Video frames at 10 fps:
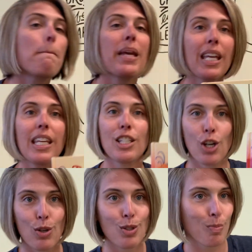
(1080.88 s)
Piggy
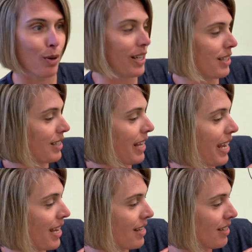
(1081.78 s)
Toes Press.
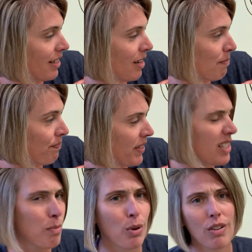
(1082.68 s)
And it's
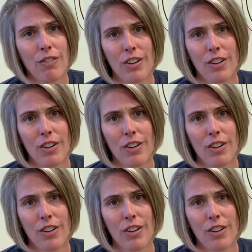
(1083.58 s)
important